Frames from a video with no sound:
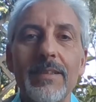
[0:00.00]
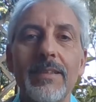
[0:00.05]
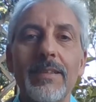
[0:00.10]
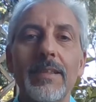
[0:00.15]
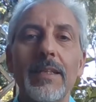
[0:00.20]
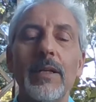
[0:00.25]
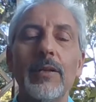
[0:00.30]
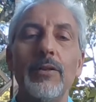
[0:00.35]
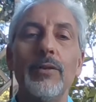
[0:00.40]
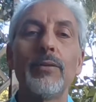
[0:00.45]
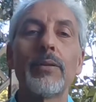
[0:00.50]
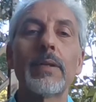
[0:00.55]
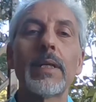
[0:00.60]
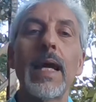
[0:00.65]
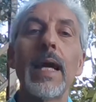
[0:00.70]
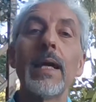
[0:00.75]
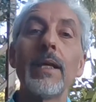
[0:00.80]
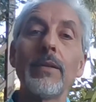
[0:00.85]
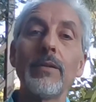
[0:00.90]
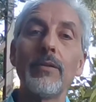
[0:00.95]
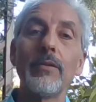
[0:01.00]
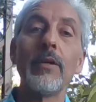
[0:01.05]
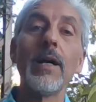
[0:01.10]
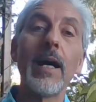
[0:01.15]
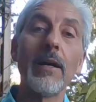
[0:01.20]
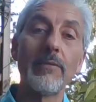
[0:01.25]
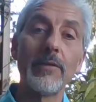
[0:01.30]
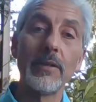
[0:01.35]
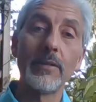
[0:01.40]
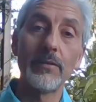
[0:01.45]
Now you
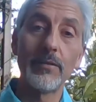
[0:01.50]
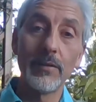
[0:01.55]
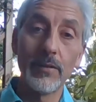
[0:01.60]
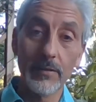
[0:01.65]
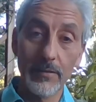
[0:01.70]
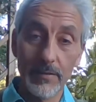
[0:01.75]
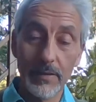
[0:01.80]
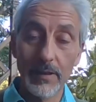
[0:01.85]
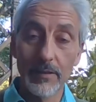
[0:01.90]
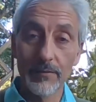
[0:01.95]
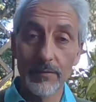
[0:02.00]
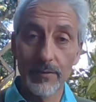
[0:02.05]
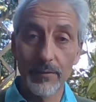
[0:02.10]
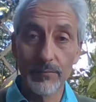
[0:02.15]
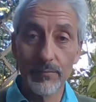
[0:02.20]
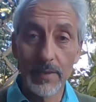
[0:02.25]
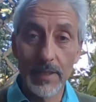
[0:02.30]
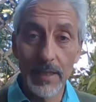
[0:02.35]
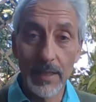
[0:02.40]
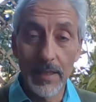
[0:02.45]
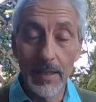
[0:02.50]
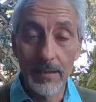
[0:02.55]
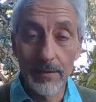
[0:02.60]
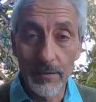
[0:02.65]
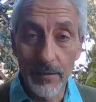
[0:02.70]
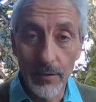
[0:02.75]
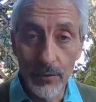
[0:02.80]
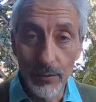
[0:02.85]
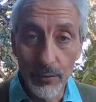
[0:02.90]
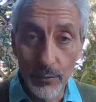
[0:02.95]
have it to yourself to realize
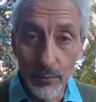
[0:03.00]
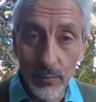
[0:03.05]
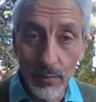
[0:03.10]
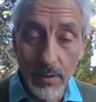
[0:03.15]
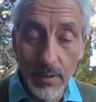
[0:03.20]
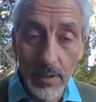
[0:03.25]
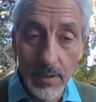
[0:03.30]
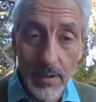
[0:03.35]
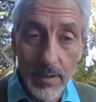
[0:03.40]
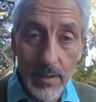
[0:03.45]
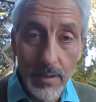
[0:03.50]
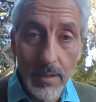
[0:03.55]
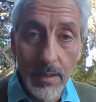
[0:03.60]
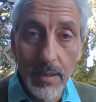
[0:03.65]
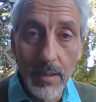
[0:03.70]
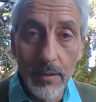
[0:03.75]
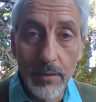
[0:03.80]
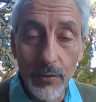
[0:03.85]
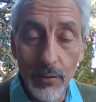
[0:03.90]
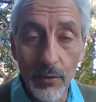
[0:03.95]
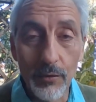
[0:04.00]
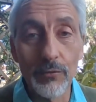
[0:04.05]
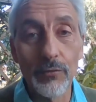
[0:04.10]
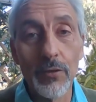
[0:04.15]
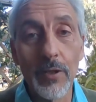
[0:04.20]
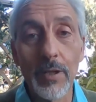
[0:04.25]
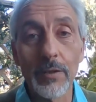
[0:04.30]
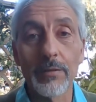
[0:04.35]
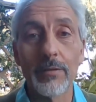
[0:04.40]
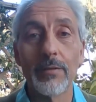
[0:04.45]
that you, not
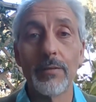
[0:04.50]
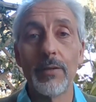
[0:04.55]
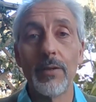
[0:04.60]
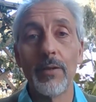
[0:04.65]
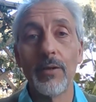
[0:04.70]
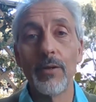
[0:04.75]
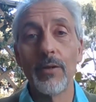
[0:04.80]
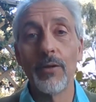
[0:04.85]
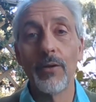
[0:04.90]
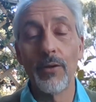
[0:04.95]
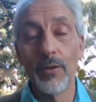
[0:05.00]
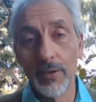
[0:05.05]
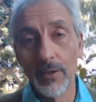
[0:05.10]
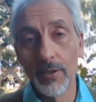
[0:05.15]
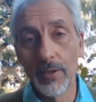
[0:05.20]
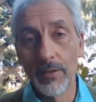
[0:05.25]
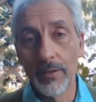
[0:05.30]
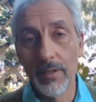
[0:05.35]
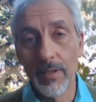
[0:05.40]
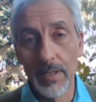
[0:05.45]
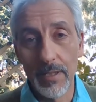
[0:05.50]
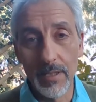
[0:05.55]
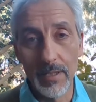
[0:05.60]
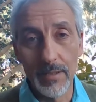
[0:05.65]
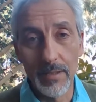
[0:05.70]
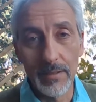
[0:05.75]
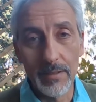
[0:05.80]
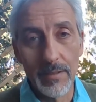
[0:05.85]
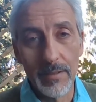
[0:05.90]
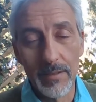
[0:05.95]
just on earth here,